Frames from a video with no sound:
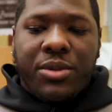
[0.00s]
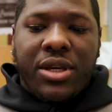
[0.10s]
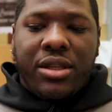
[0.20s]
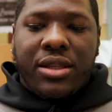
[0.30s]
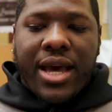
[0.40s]

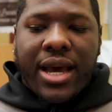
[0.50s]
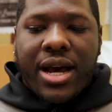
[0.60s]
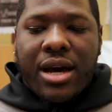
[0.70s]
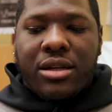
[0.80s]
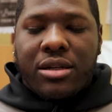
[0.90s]
me, that
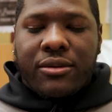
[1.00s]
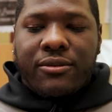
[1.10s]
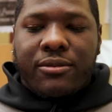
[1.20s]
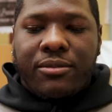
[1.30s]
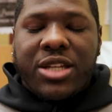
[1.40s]
kind of
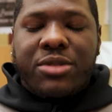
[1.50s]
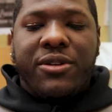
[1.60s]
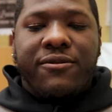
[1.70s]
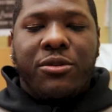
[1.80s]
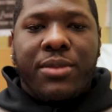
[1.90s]
makes me
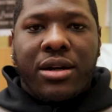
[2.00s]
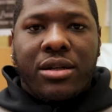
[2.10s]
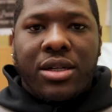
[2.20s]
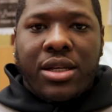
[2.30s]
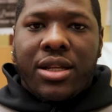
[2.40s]
feel
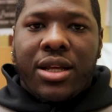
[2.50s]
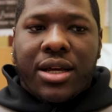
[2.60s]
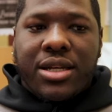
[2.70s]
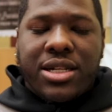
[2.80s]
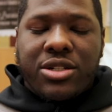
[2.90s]
better,
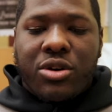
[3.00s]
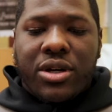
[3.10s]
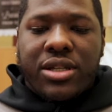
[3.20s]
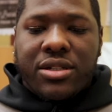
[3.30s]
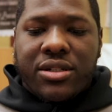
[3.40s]
because as
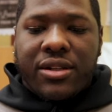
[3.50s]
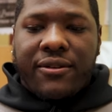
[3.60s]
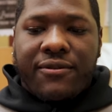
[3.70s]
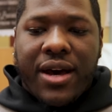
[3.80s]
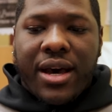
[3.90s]
long as
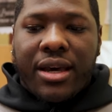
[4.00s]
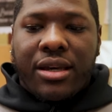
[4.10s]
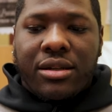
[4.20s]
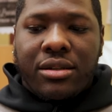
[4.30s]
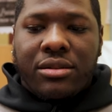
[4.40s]
I
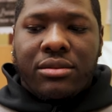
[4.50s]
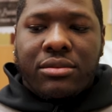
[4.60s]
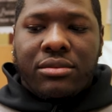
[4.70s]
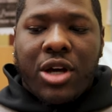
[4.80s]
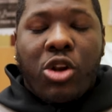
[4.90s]

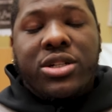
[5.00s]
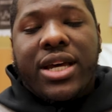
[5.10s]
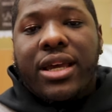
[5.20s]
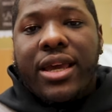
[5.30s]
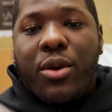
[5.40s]

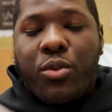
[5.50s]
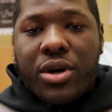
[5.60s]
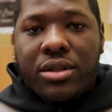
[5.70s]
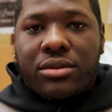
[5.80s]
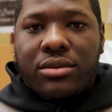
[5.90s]
can get
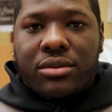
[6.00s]
one,